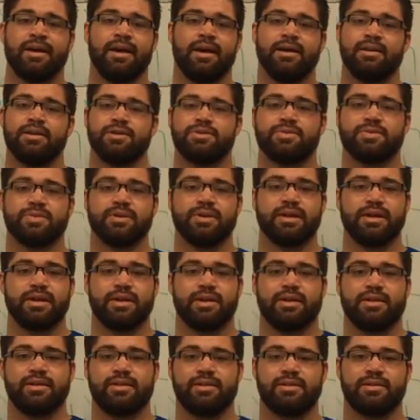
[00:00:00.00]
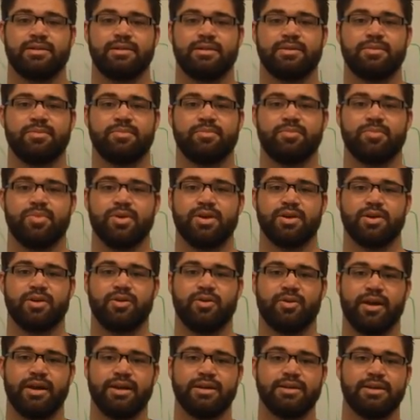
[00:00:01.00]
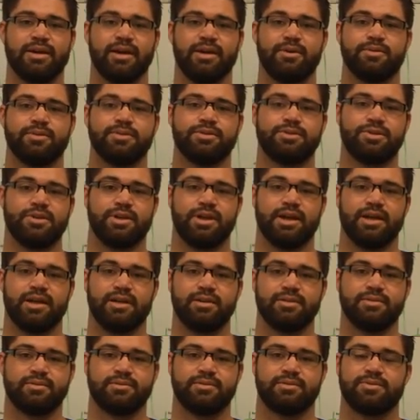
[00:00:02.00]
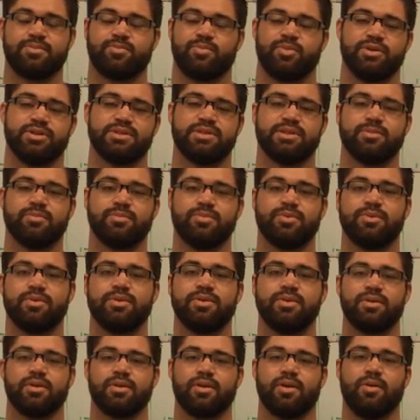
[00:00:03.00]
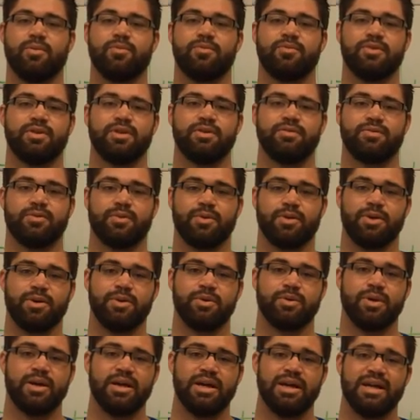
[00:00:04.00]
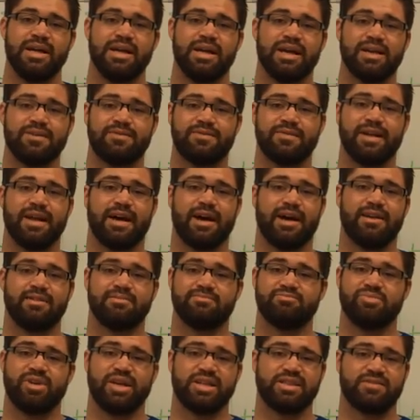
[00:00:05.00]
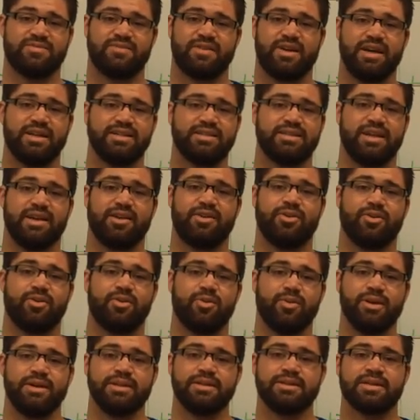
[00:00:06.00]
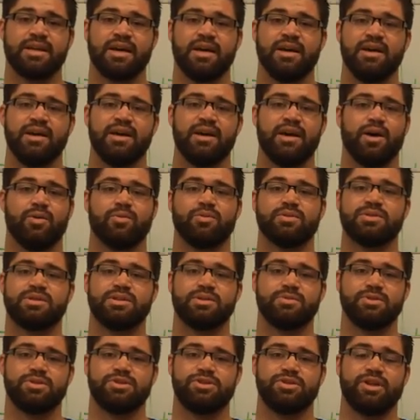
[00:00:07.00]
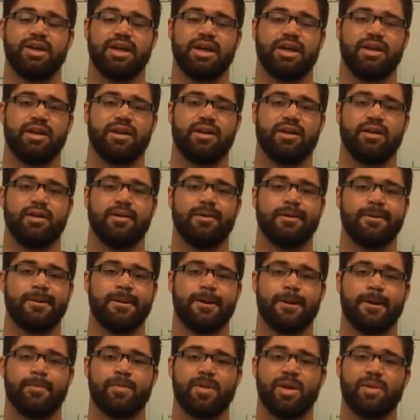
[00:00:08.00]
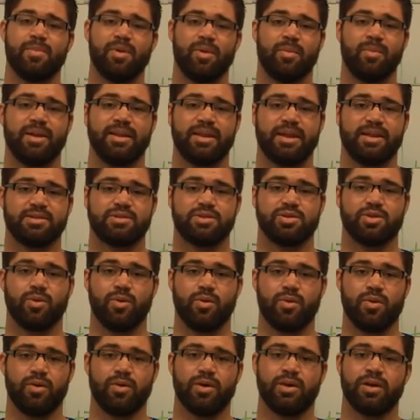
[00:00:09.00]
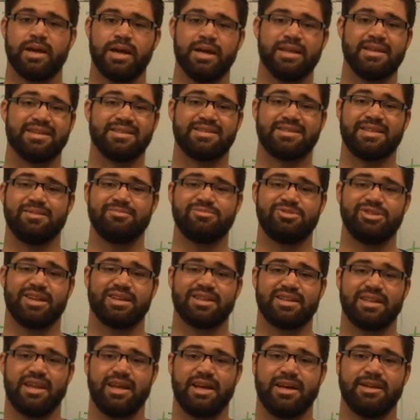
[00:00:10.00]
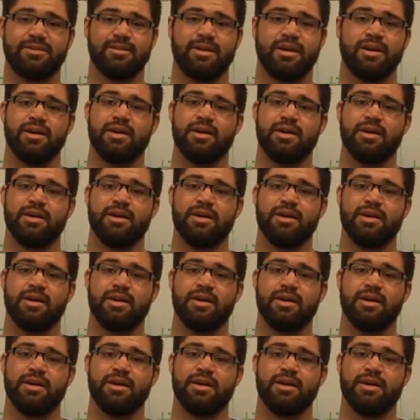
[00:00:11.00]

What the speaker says: and it's really going to be a great day once you're done. It's pretty simple, hopefully for you. If not, that's fine. Take your quiz, and we'll see what you get. Email me that score in the subject line.